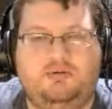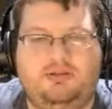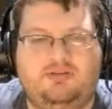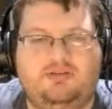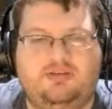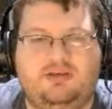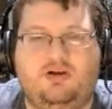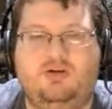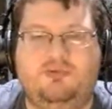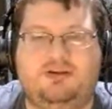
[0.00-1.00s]

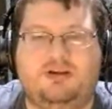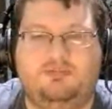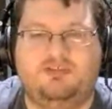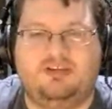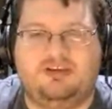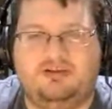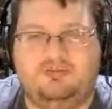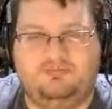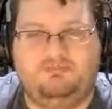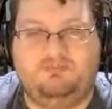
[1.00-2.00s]
Let's see. Herman
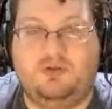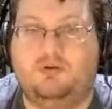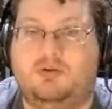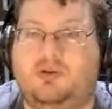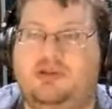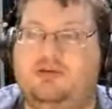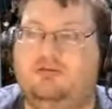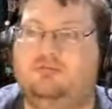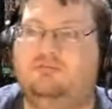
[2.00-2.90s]
comes in now. Oh, go ahead.